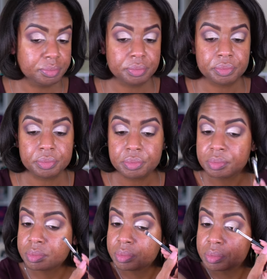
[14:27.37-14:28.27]

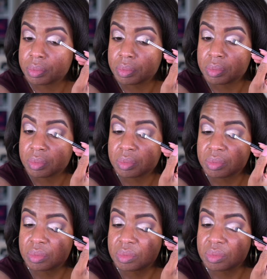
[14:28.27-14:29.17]

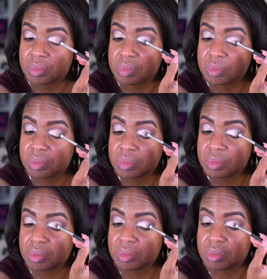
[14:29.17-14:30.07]

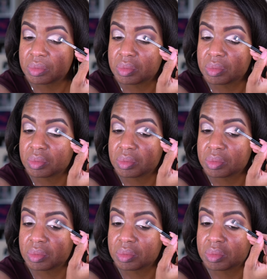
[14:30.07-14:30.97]

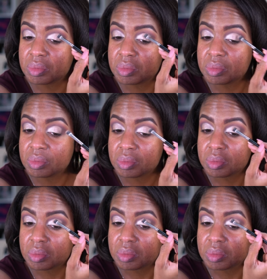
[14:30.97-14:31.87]

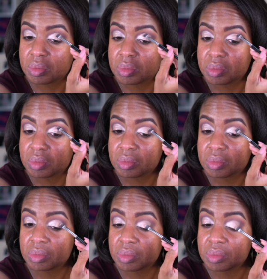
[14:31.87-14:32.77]

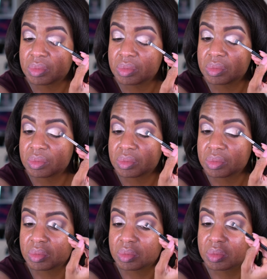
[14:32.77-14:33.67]

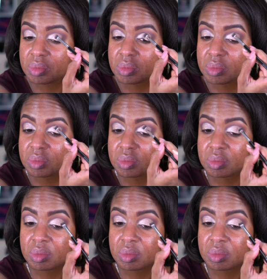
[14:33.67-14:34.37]
Nobody speaks.